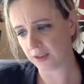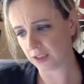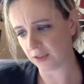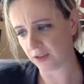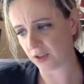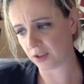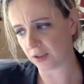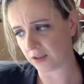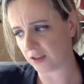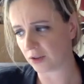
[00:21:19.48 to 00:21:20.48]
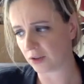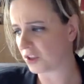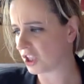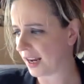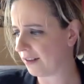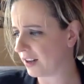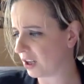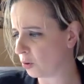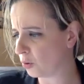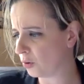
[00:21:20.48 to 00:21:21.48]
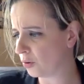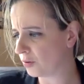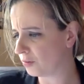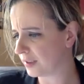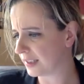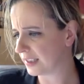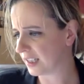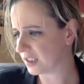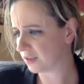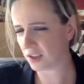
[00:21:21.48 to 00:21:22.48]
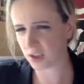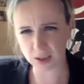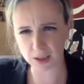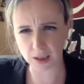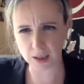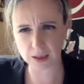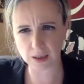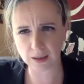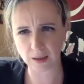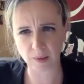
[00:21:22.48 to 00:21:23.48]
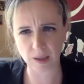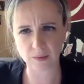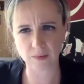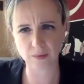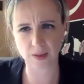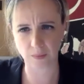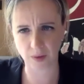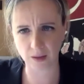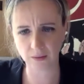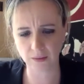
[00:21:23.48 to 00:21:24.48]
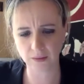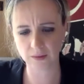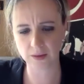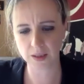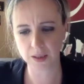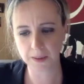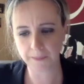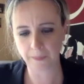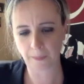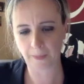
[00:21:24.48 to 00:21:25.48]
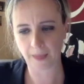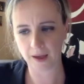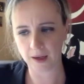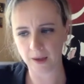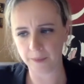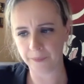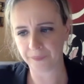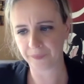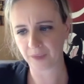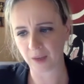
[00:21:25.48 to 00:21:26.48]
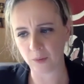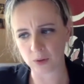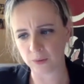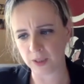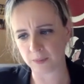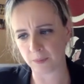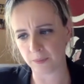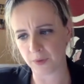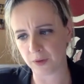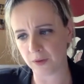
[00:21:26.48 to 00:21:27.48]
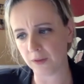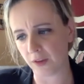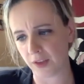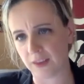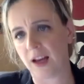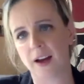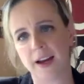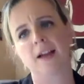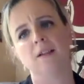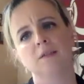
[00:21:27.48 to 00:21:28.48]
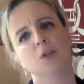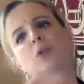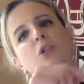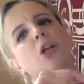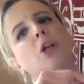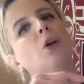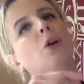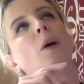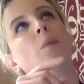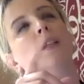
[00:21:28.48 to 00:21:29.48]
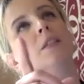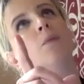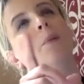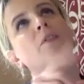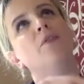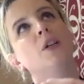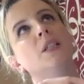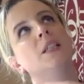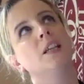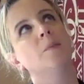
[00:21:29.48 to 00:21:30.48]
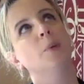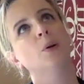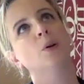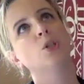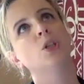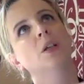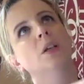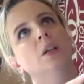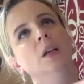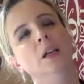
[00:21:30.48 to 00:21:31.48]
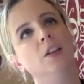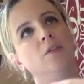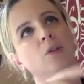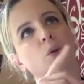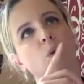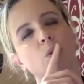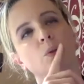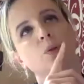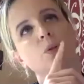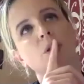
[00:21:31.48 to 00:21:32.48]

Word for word: just sort of sharing your sense of injustice about something. Um, it was always the thing that I held on to when we when we first did posh at the Royal Court,